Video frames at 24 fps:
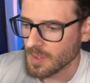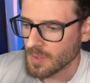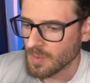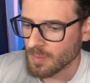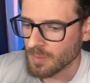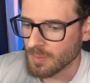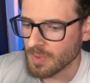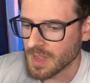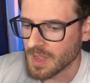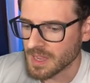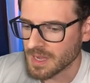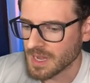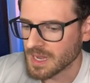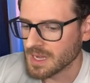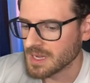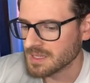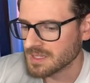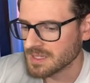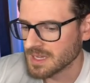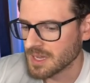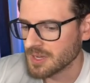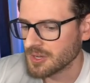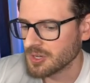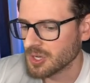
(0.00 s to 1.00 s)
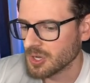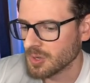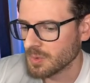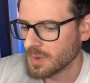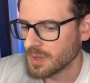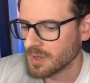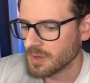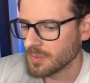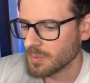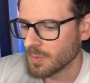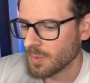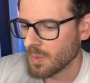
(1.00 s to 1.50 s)
But I decided, you know
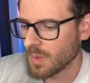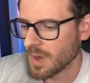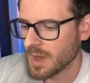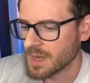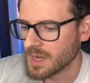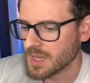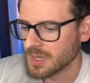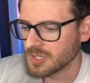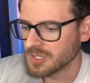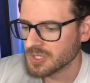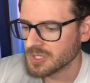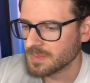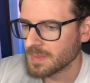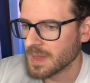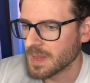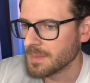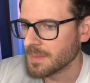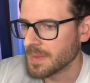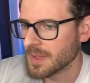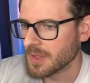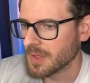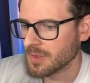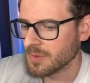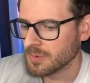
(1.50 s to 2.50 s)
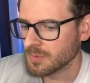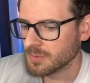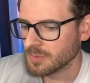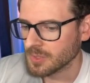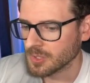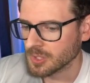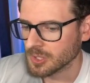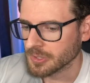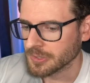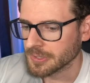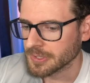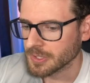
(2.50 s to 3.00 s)
what? Why not just make my own,
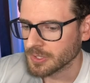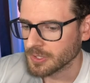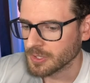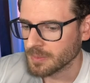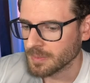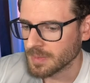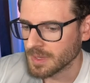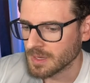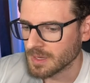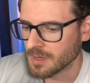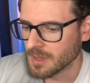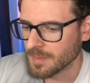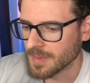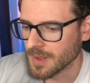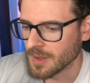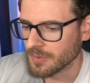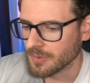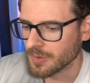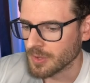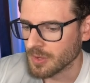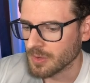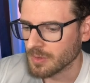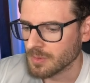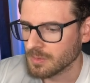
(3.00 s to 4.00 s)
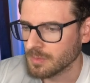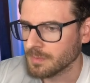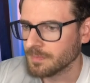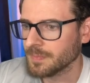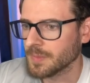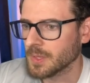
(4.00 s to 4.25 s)
learn a little bit about Go,